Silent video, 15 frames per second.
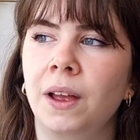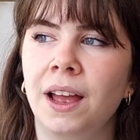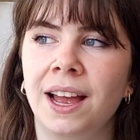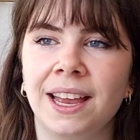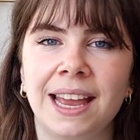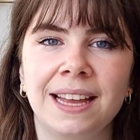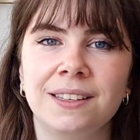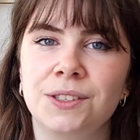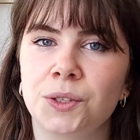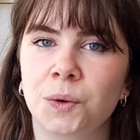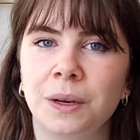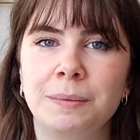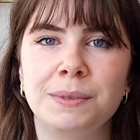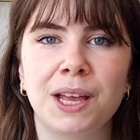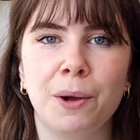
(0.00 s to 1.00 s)
again,
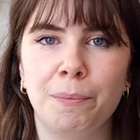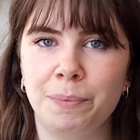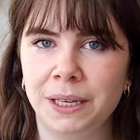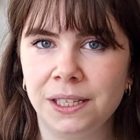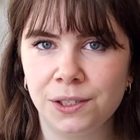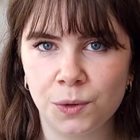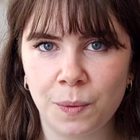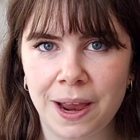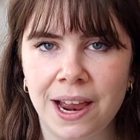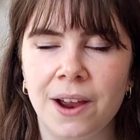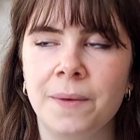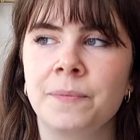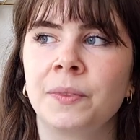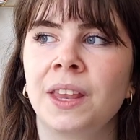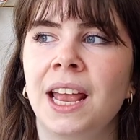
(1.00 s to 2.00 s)
screams out
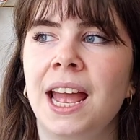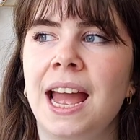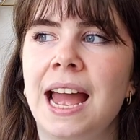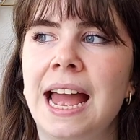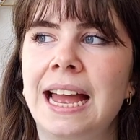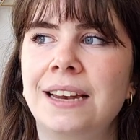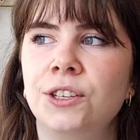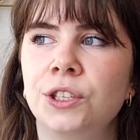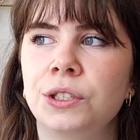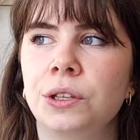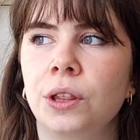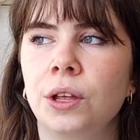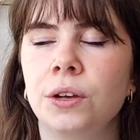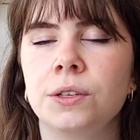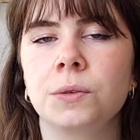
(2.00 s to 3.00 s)
beachwear and
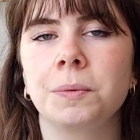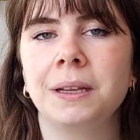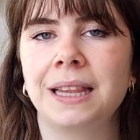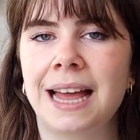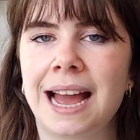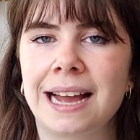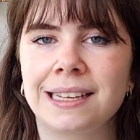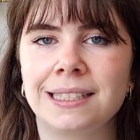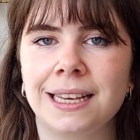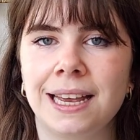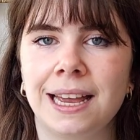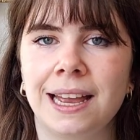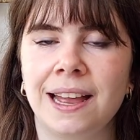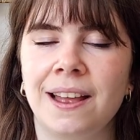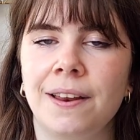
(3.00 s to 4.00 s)
just looks
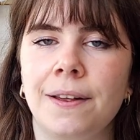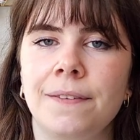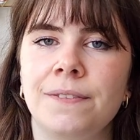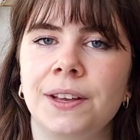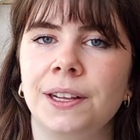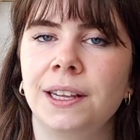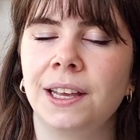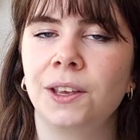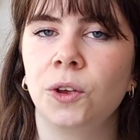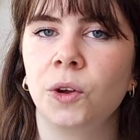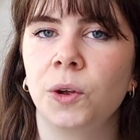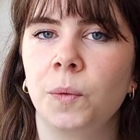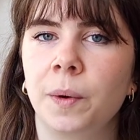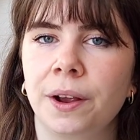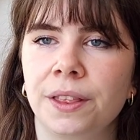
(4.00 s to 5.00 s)
relaxing. And I feel like you
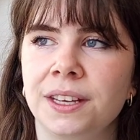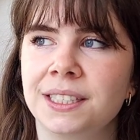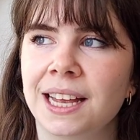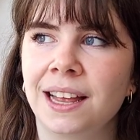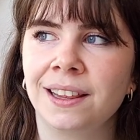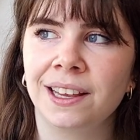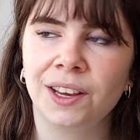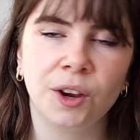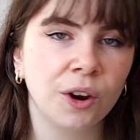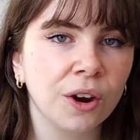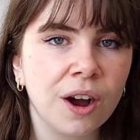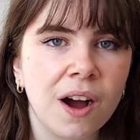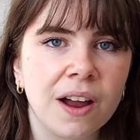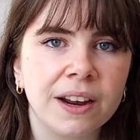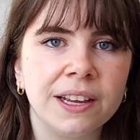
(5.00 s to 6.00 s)
could wear this at like your
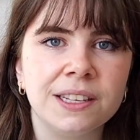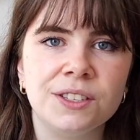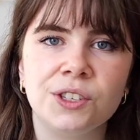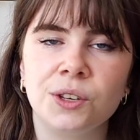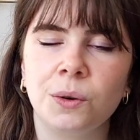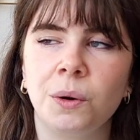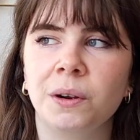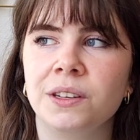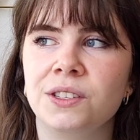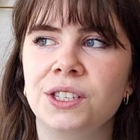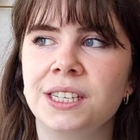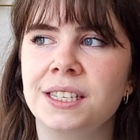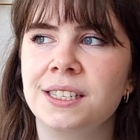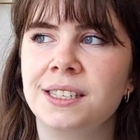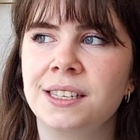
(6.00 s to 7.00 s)
cottage or
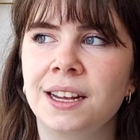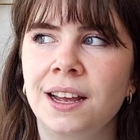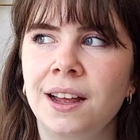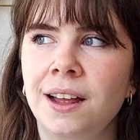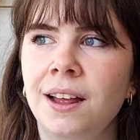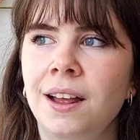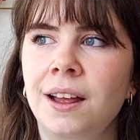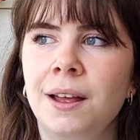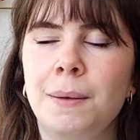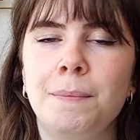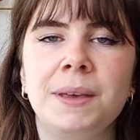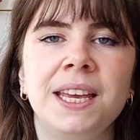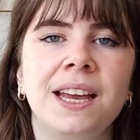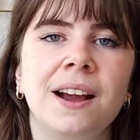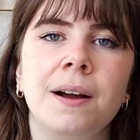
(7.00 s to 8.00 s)
just
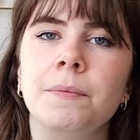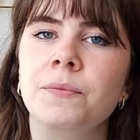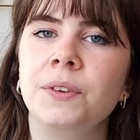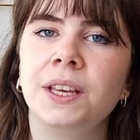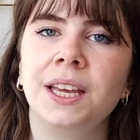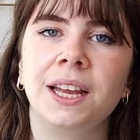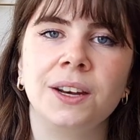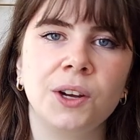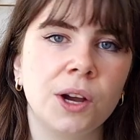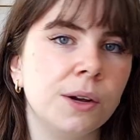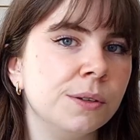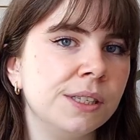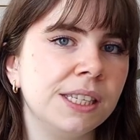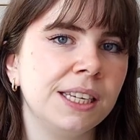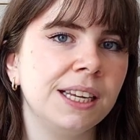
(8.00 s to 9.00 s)
be comfy and
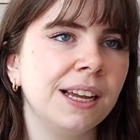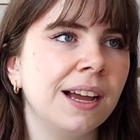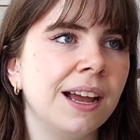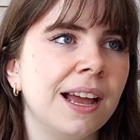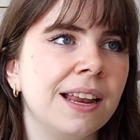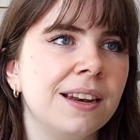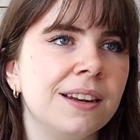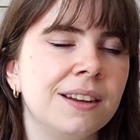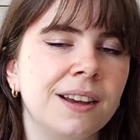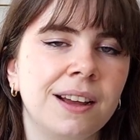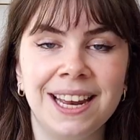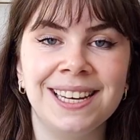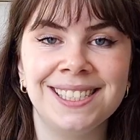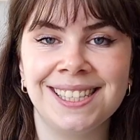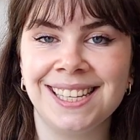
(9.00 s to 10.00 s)
cozy. And
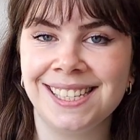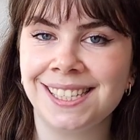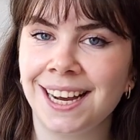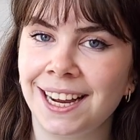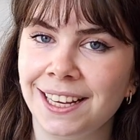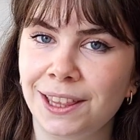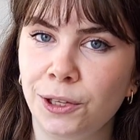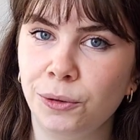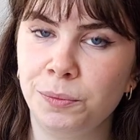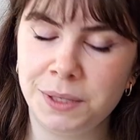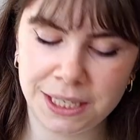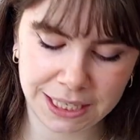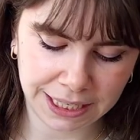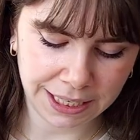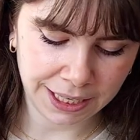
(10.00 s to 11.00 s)
it is the Tide Loop
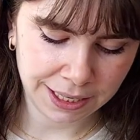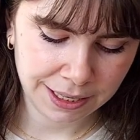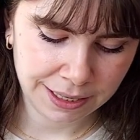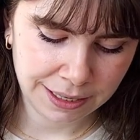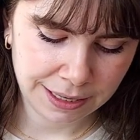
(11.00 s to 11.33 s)
Tee